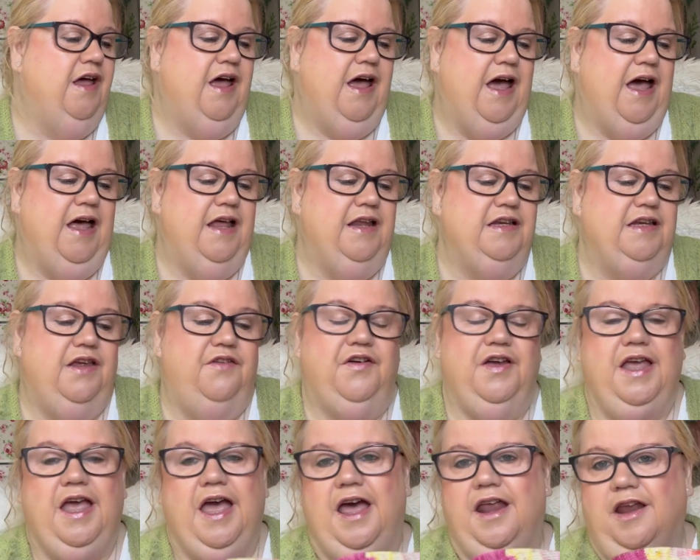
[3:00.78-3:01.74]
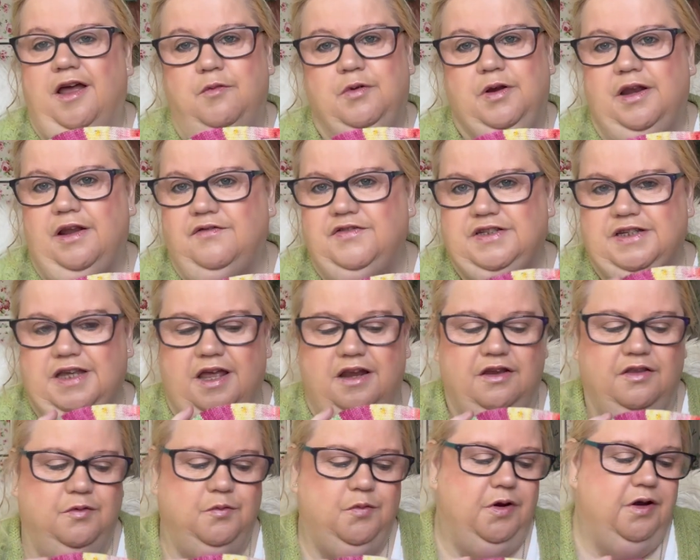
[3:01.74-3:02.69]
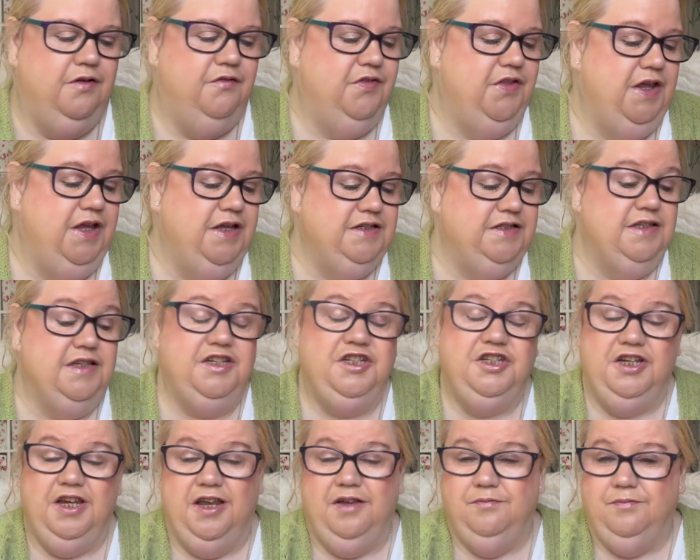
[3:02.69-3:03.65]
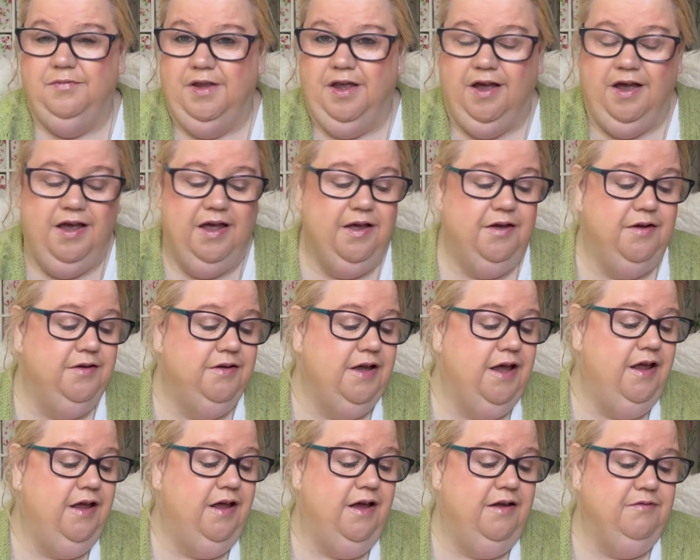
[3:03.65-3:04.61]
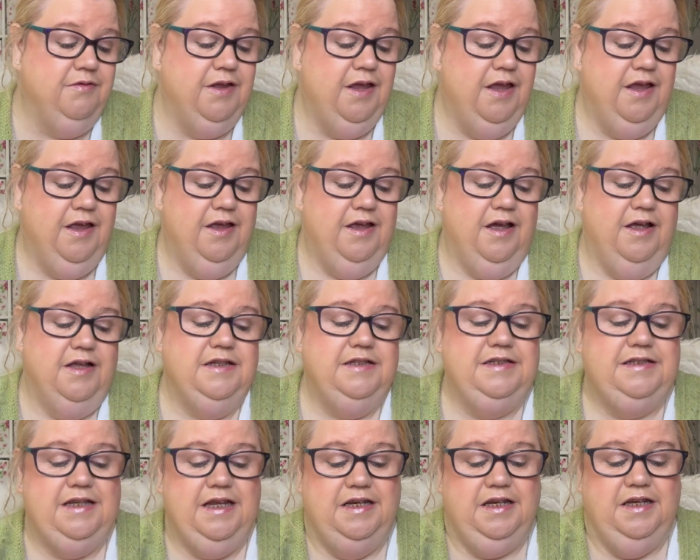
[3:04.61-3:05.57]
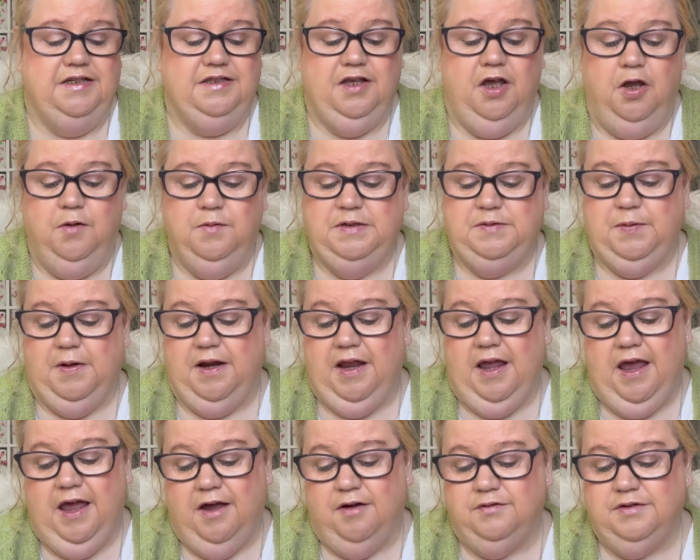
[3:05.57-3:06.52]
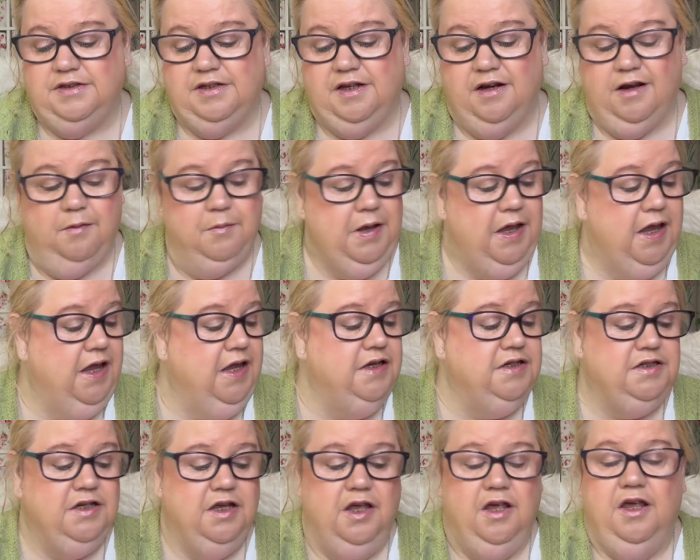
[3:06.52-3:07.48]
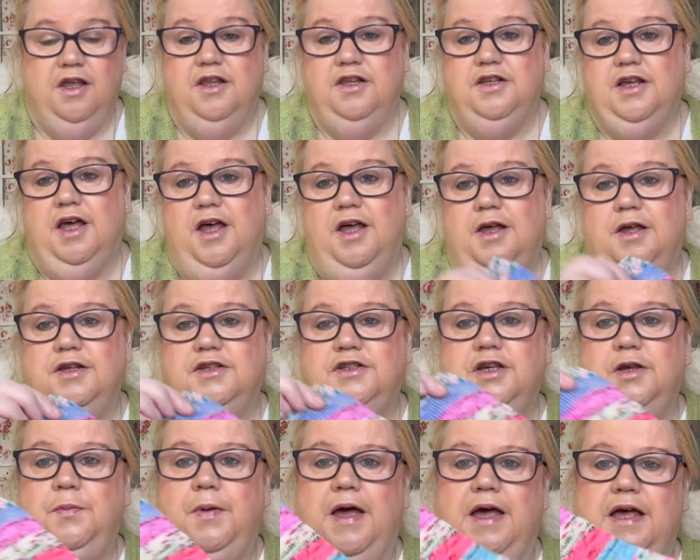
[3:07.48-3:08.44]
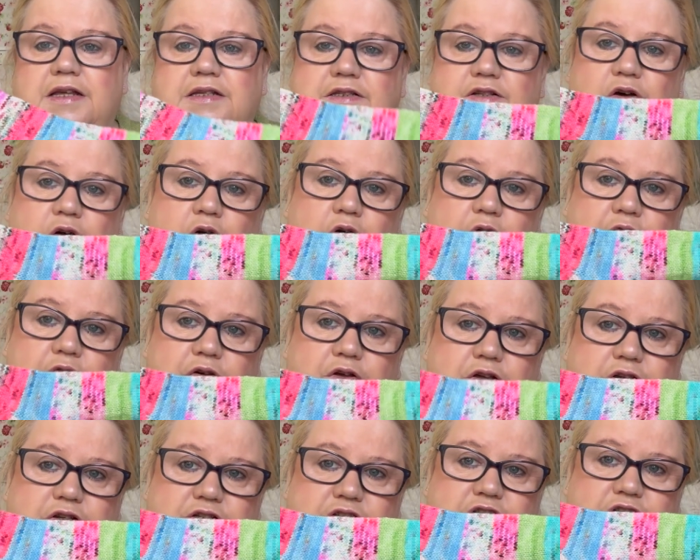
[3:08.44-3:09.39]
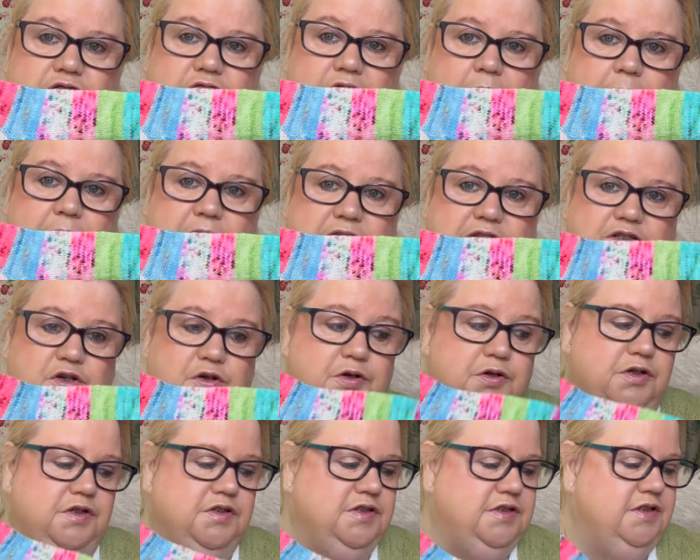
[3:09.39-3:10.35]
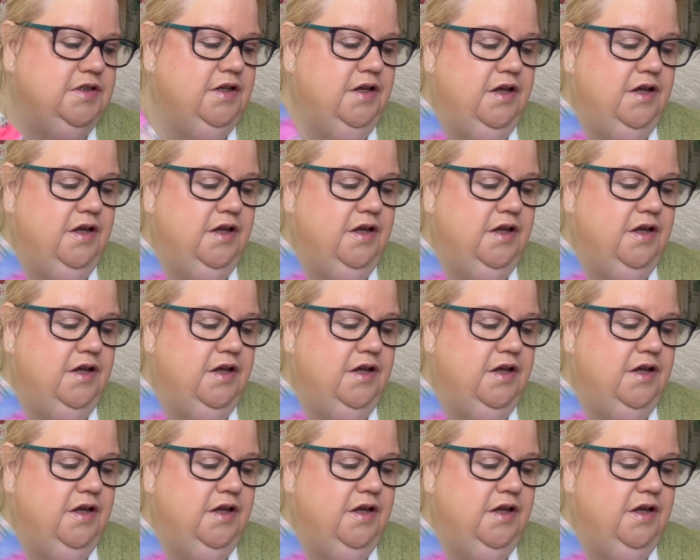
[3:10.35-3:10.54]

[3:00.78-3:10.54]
and if I can I would love to get another one of these this year. I said it's homespun house and I made 2 pairs of scrappy socks.